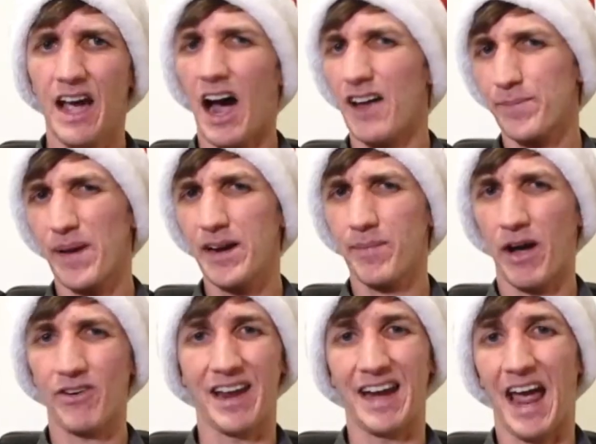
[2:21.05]
I spent
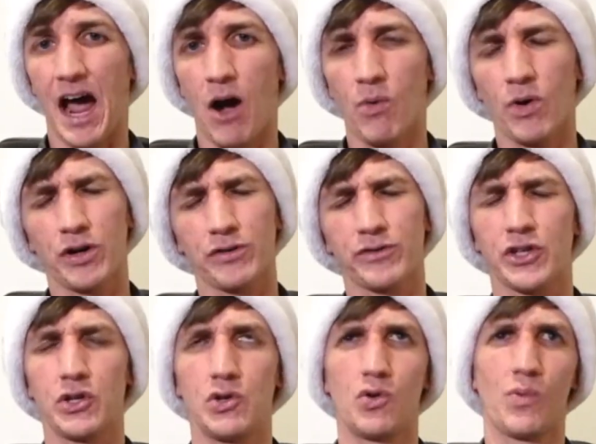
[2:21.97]
about an hour
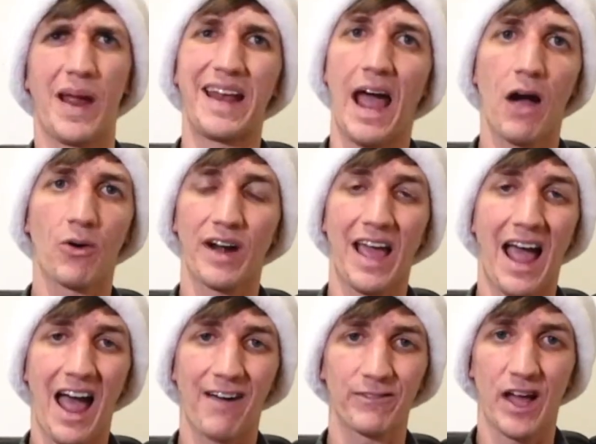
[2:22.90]
to an hour and a
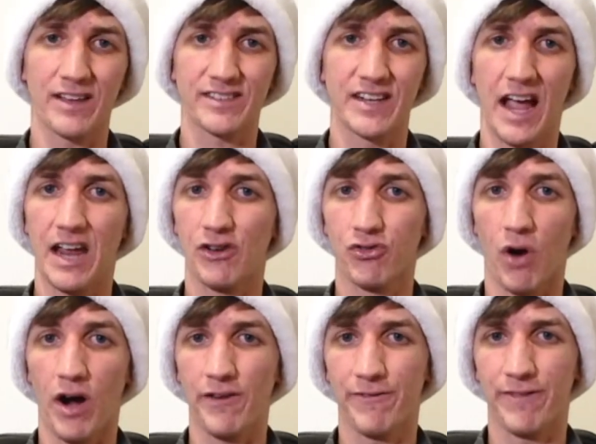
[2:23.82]
half last night
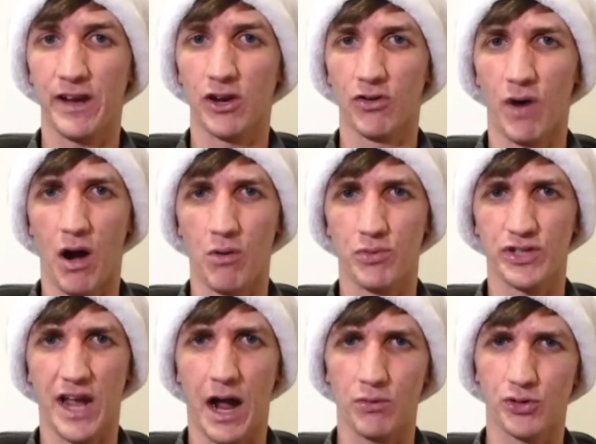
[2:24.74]
trying to figure out
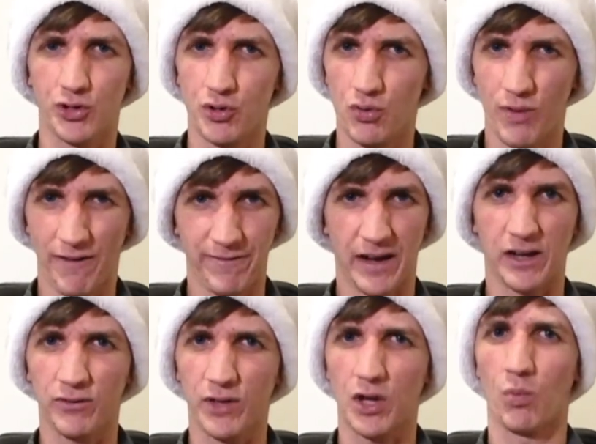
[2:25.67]
how to
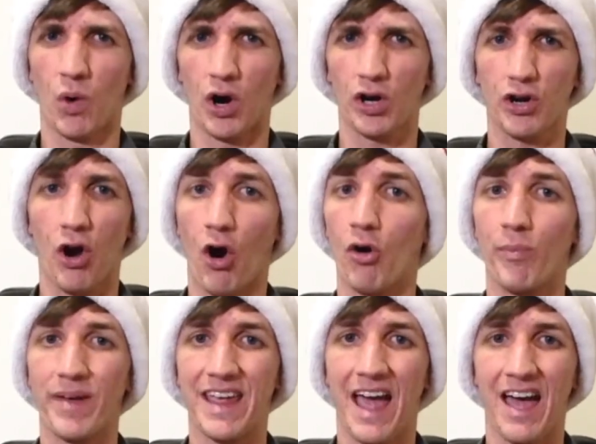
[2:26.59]
effectively work
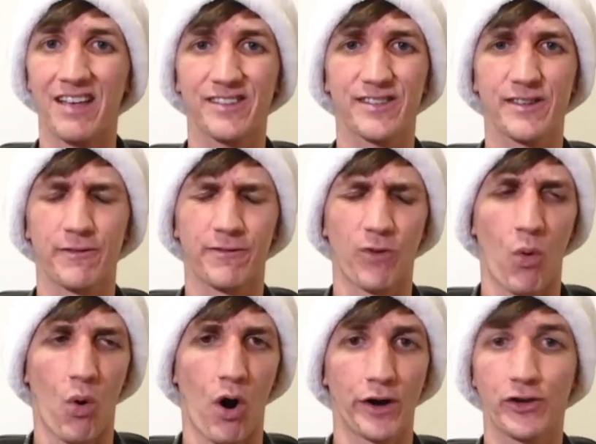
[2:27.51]
OBS
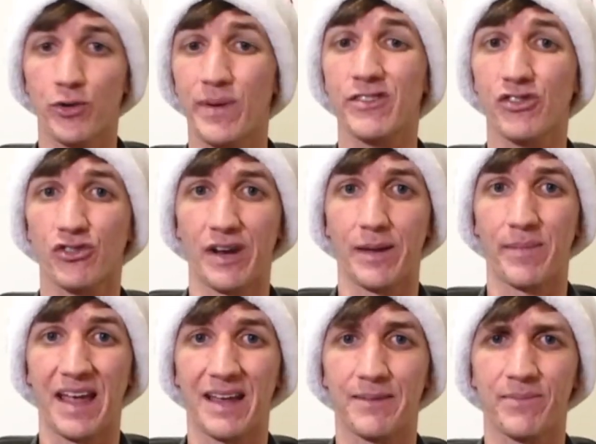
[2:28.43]
for Twitch
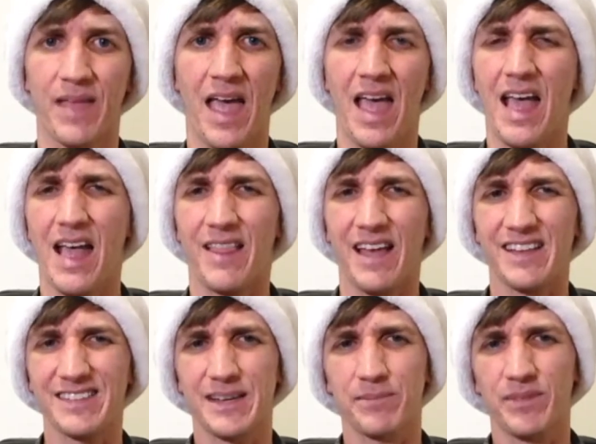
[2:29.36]
streaming.
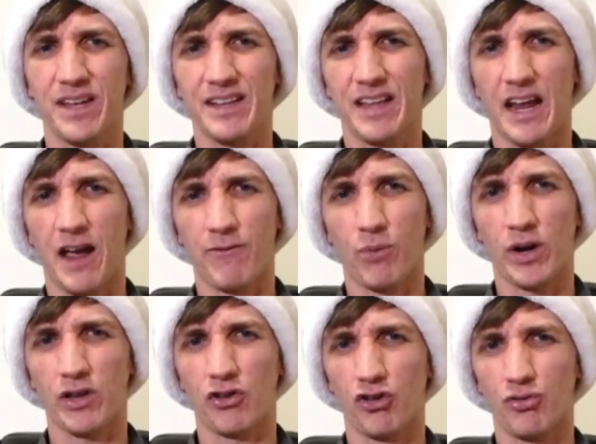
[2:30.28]
That's something that I've
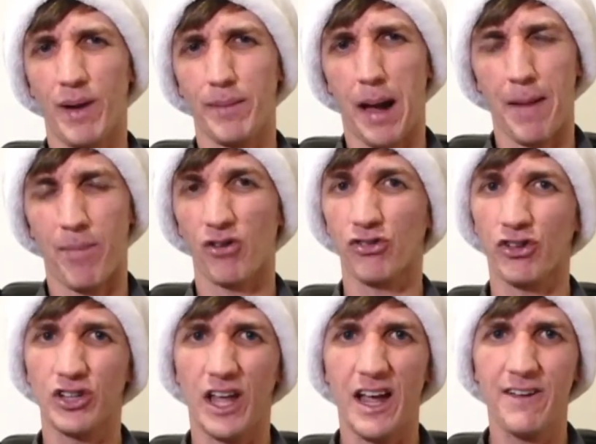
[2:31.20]
wanted to do in my
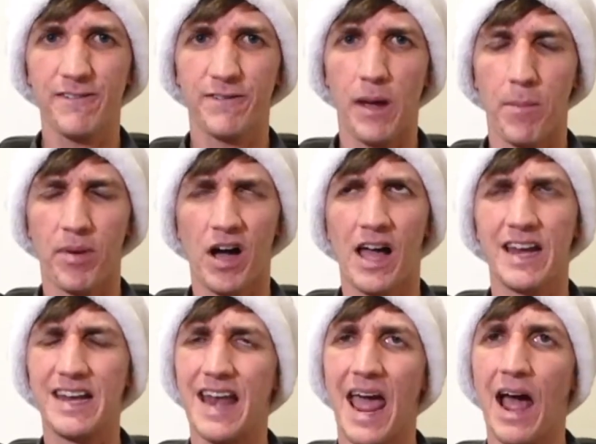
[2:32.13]
personal life,
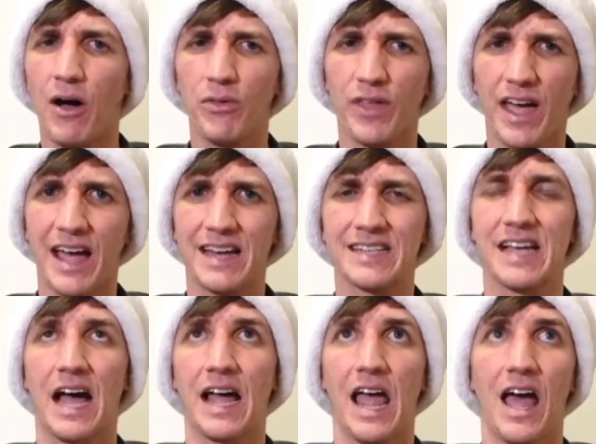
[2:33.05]
but now that
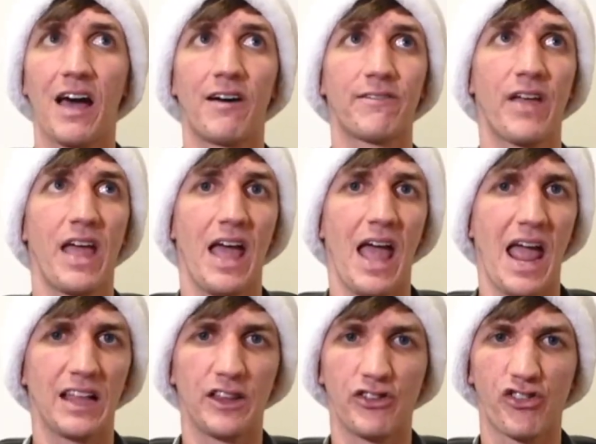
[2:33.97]
I have
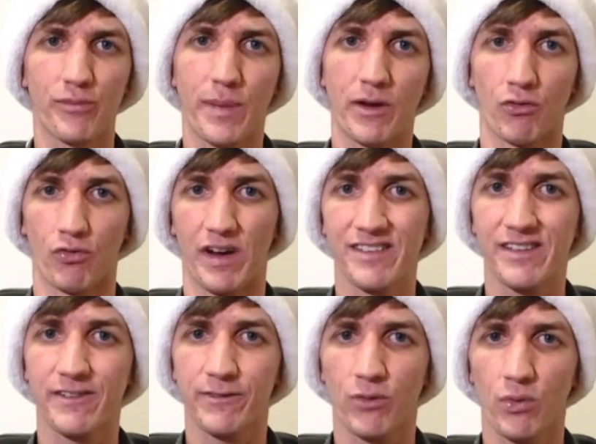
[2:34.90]
a legitimate
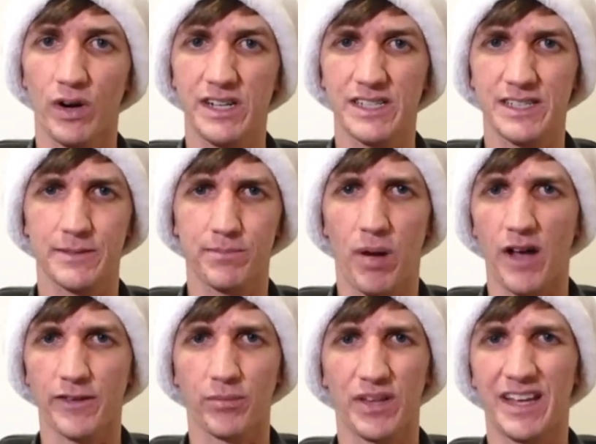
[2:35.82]
reason for it,
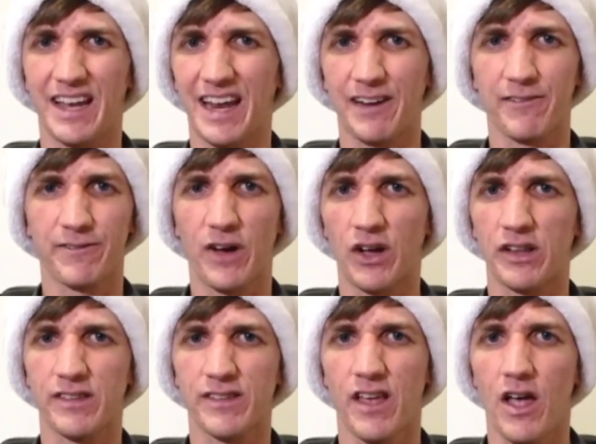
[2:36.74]
possibly getting
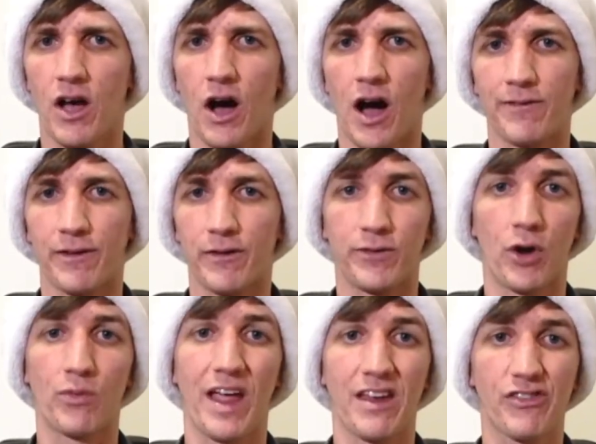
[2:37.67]
funds off of
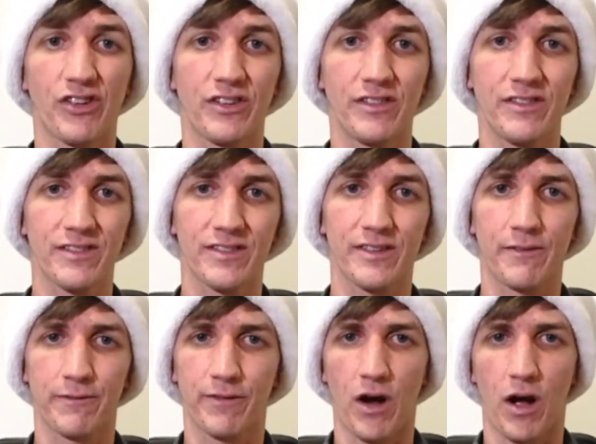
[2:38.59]
donations
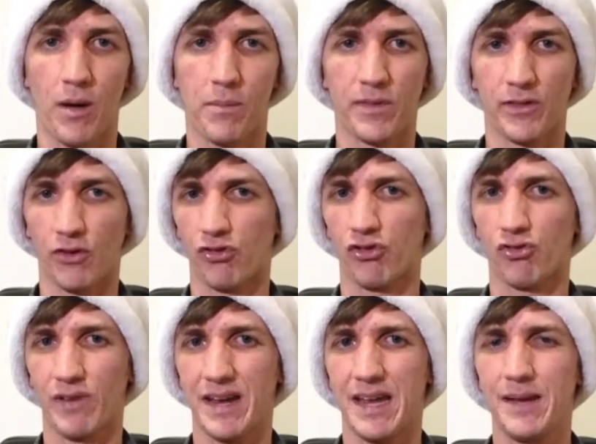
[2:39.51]
from the
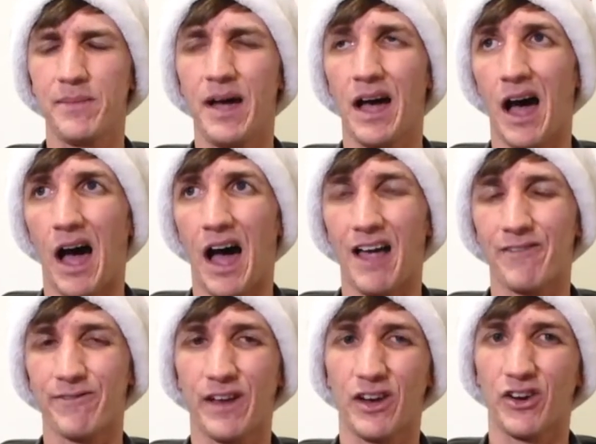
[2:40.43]
stream, I
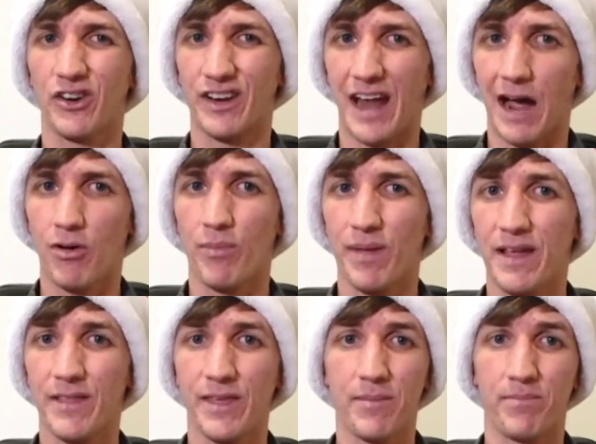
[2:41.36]
figured now would
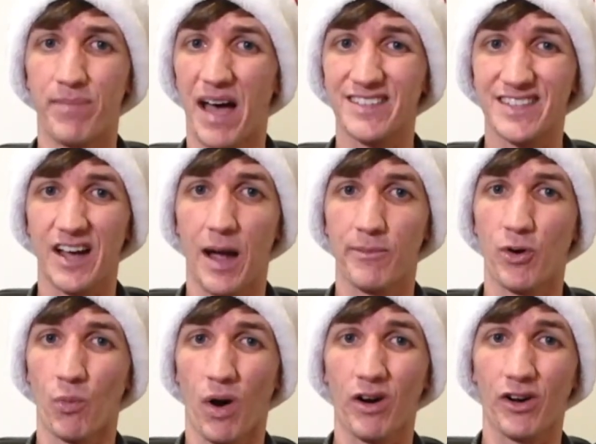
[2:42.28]
be the best time
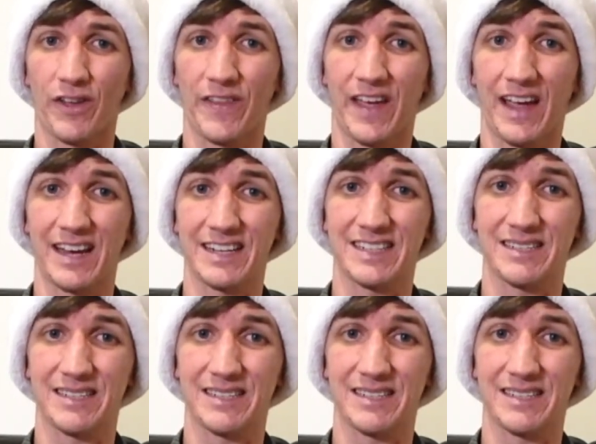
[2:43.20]
to work on that.